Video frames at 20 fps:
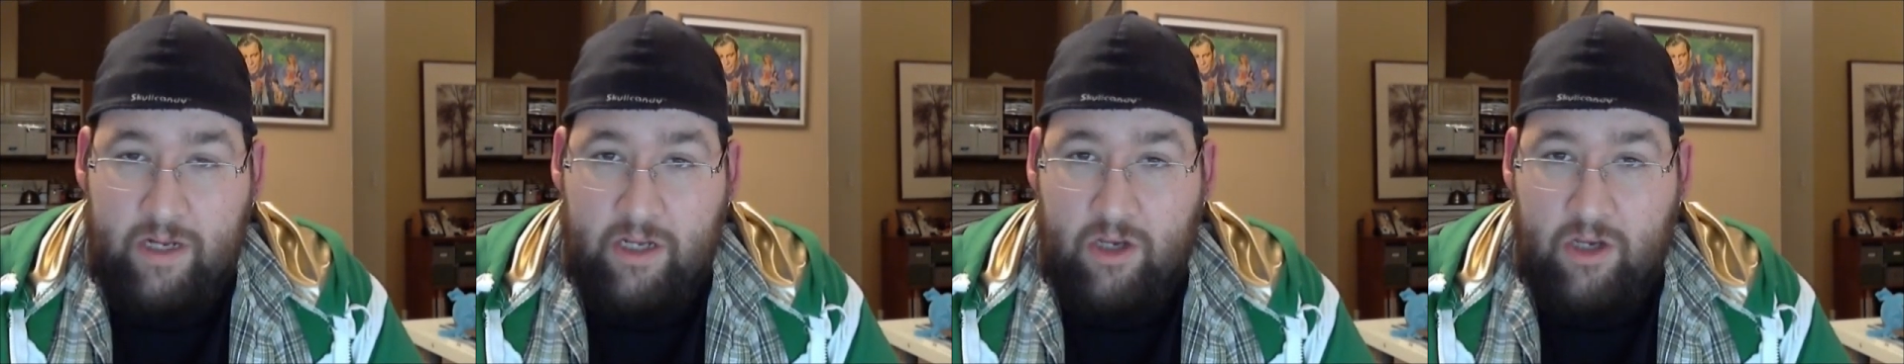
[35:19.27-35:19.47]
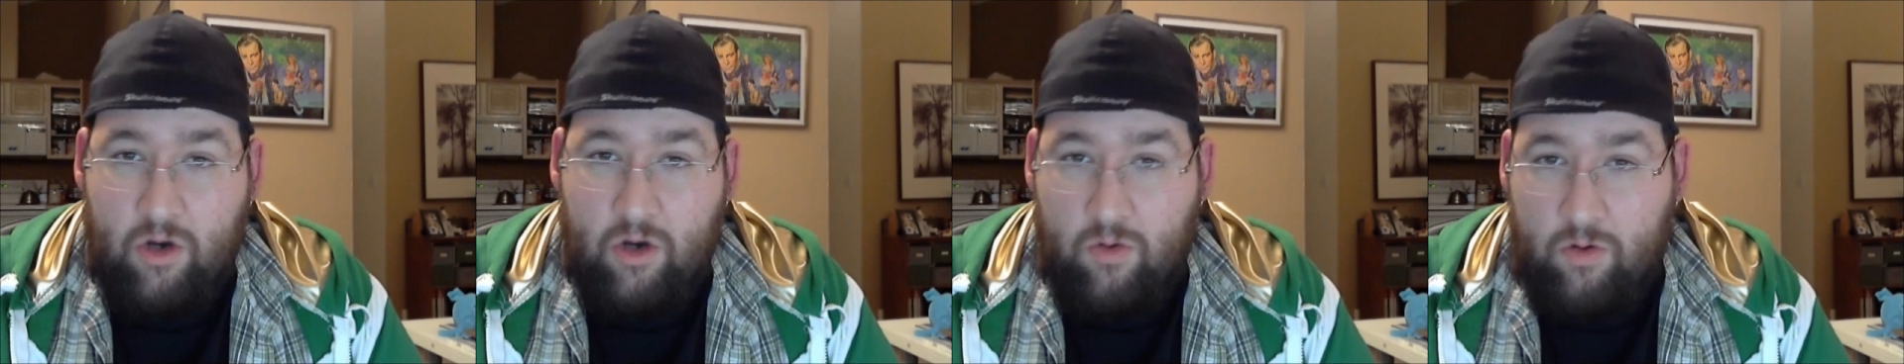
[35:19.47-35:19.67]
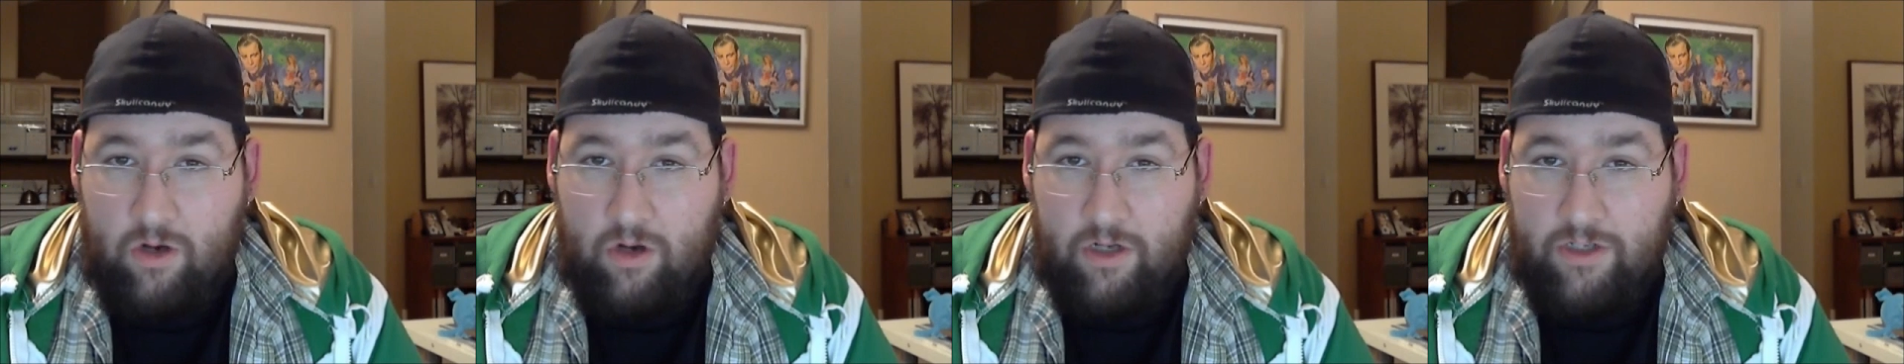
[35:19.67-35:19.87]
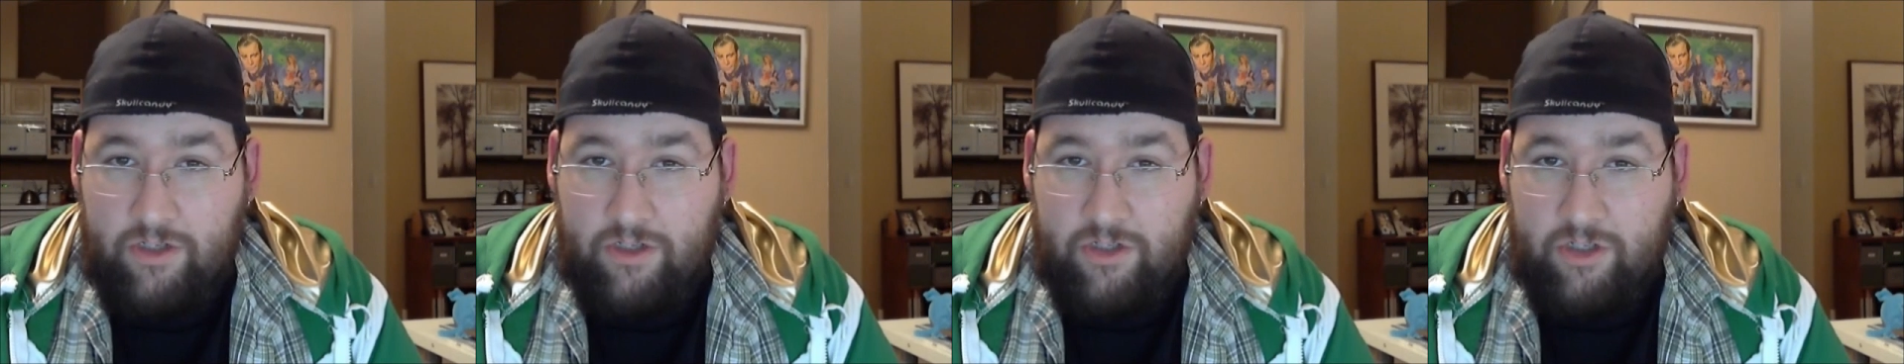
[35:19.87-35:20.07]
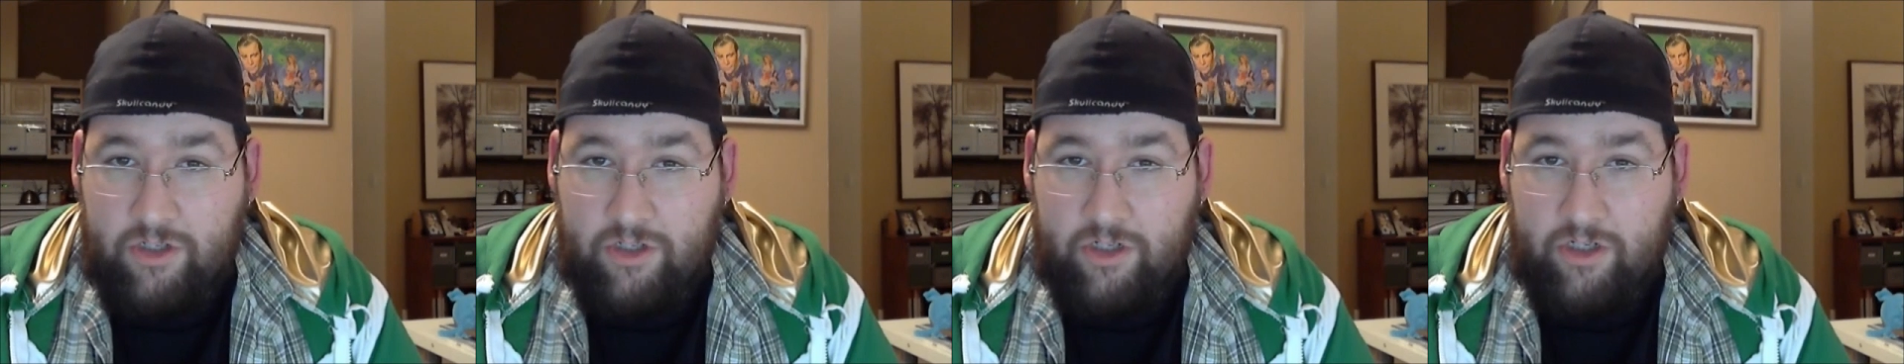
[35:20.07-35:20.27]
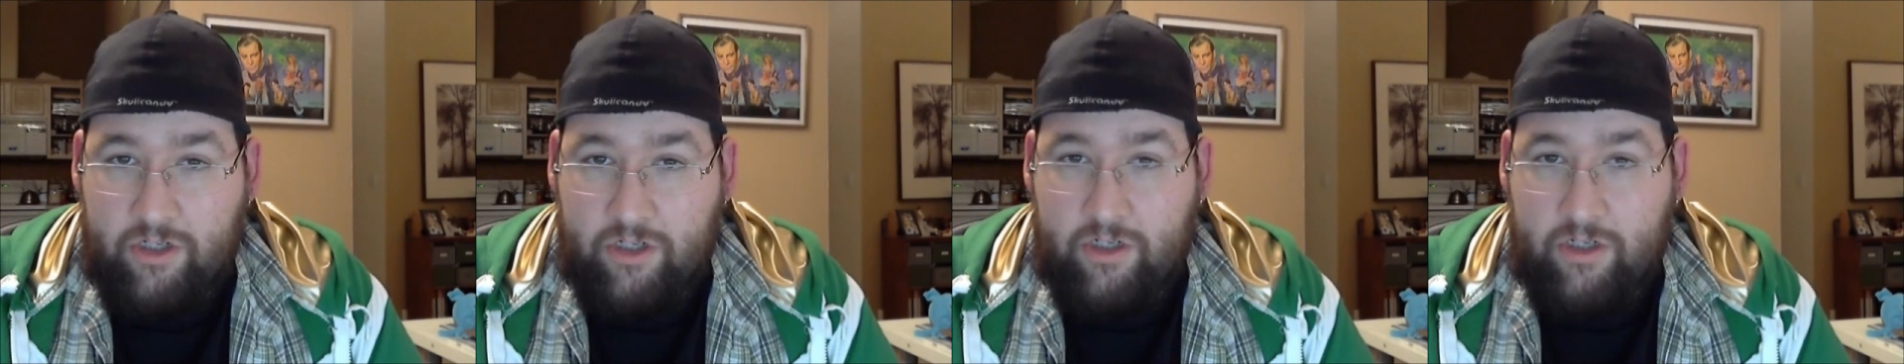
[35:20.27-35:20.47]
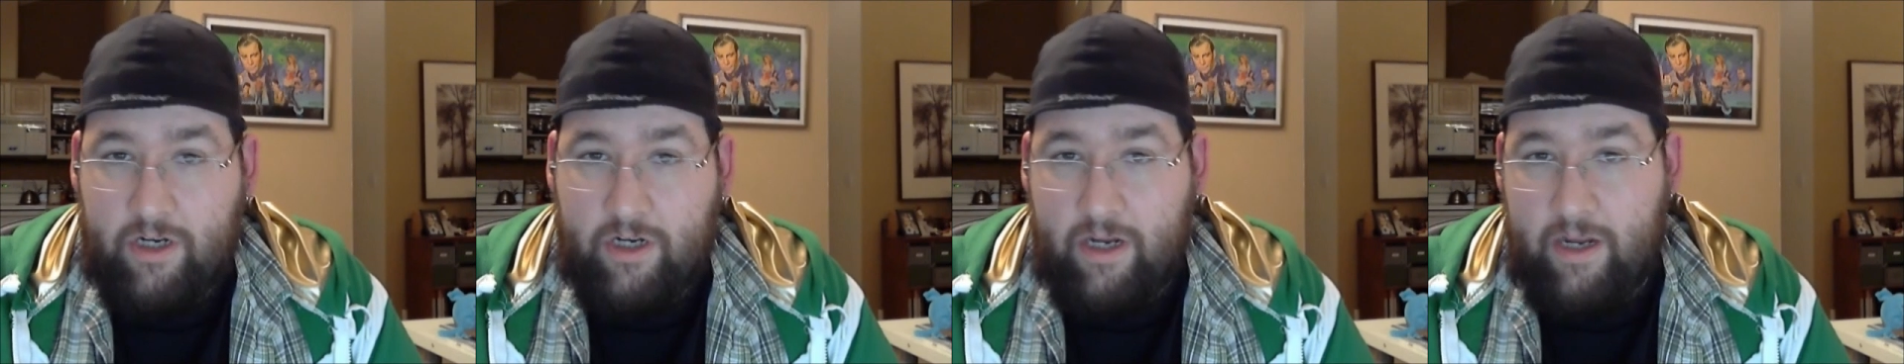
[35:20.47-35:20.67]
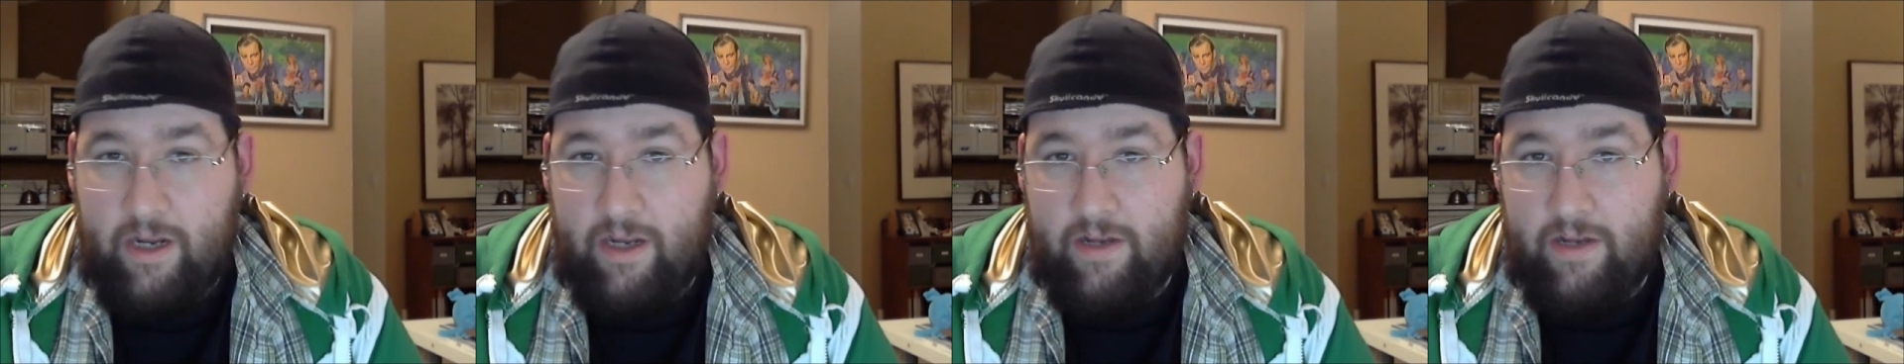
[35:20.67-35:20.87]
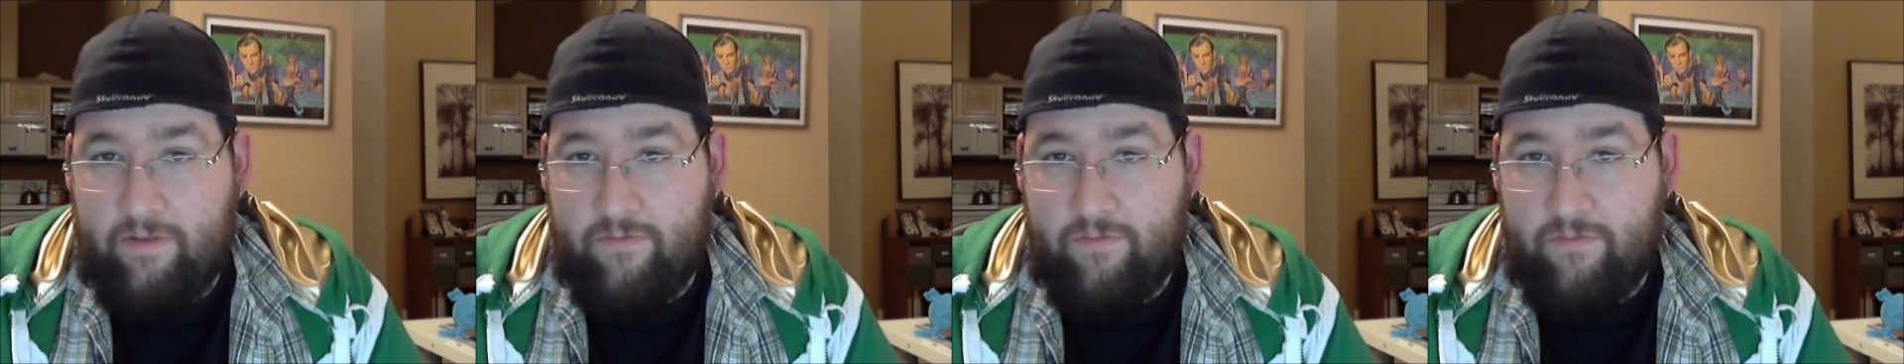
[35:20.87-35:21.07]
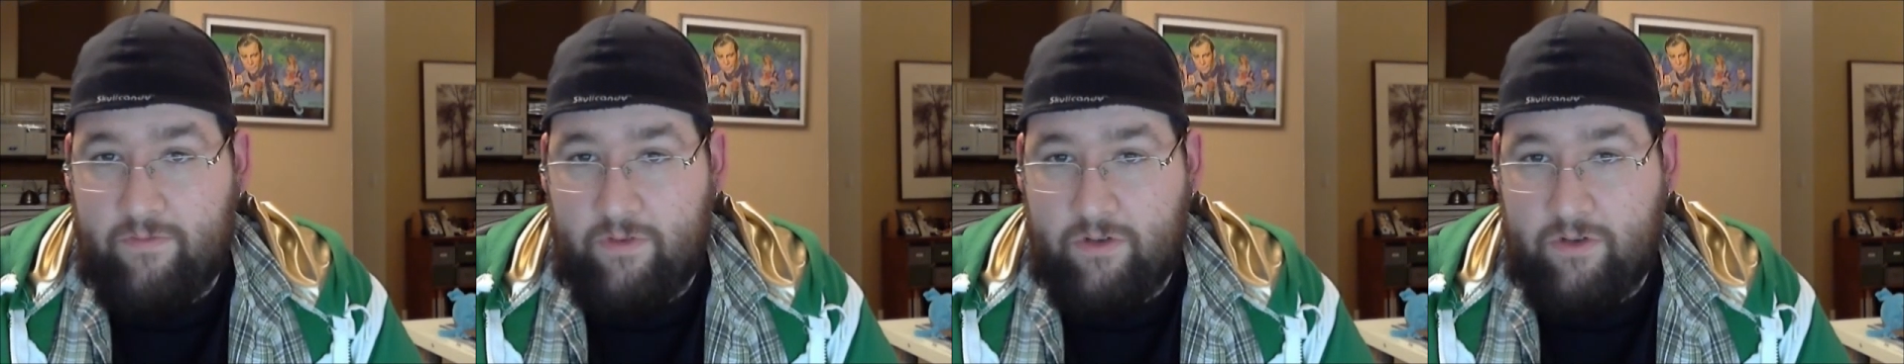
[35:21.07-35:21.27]
Gokaiger
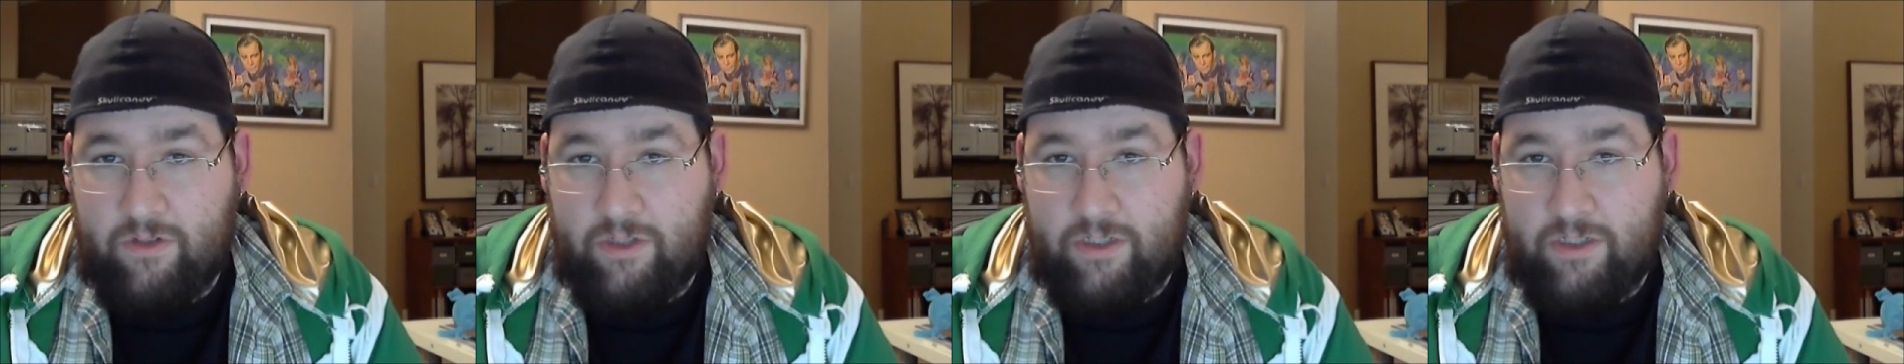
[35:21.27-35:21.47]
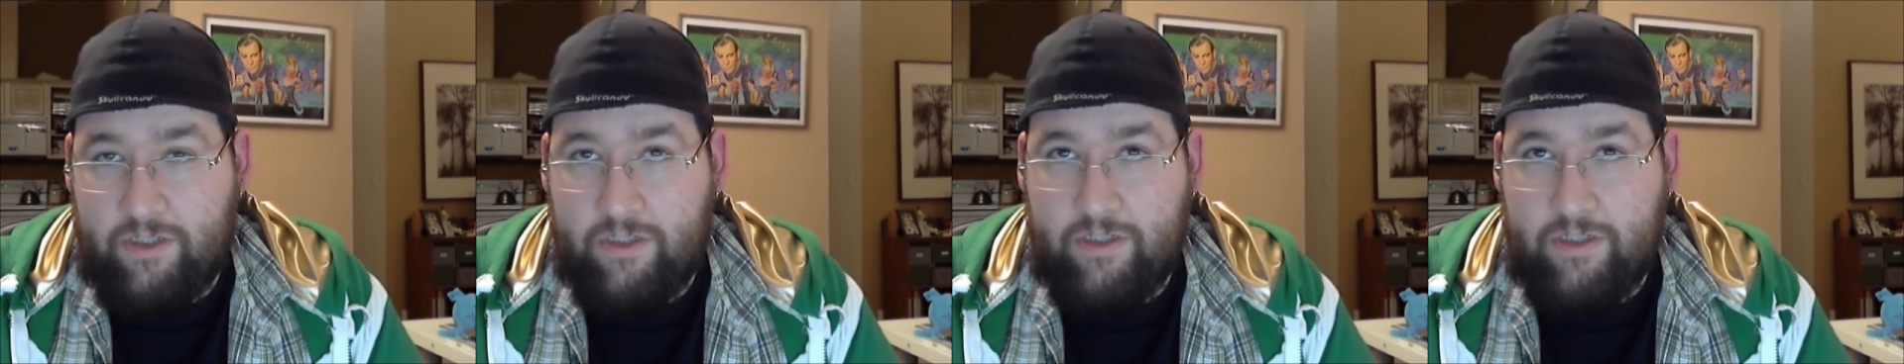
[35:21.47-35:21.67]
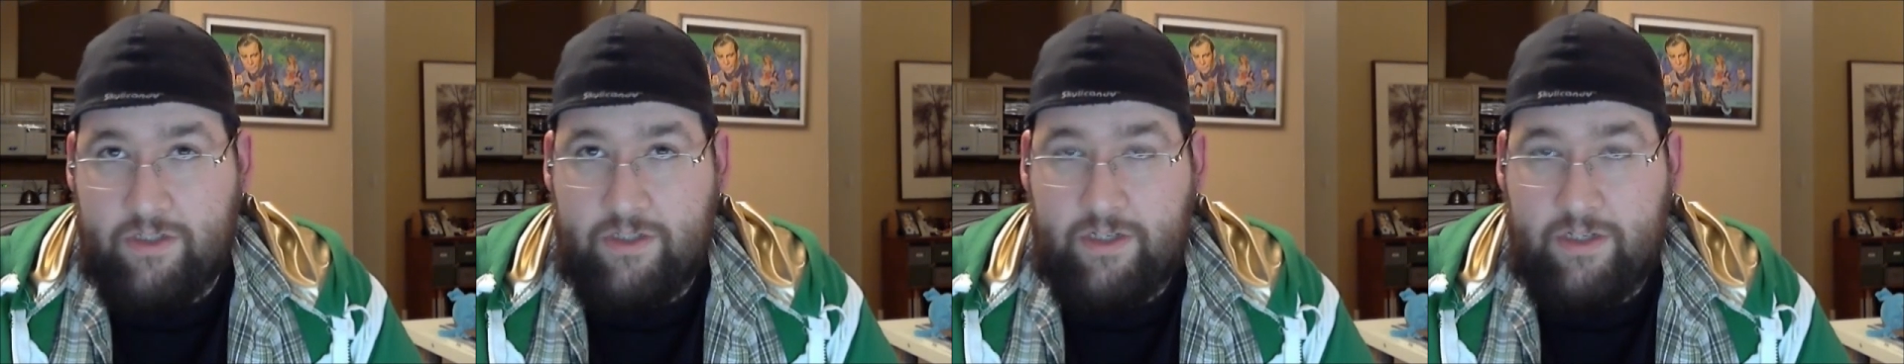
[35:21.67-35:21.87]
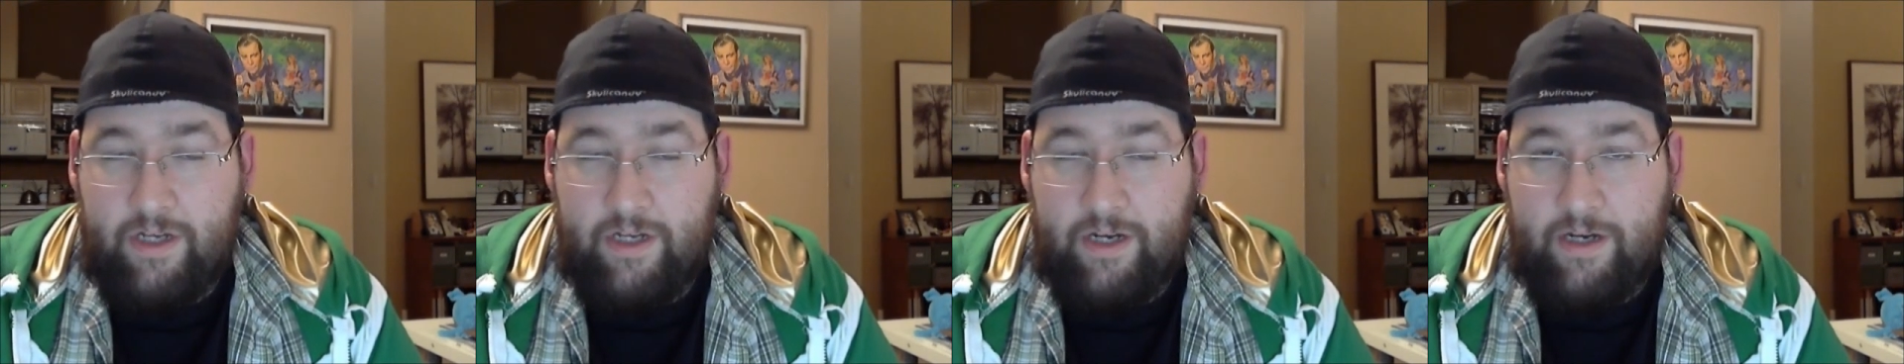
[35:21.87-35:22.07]
versus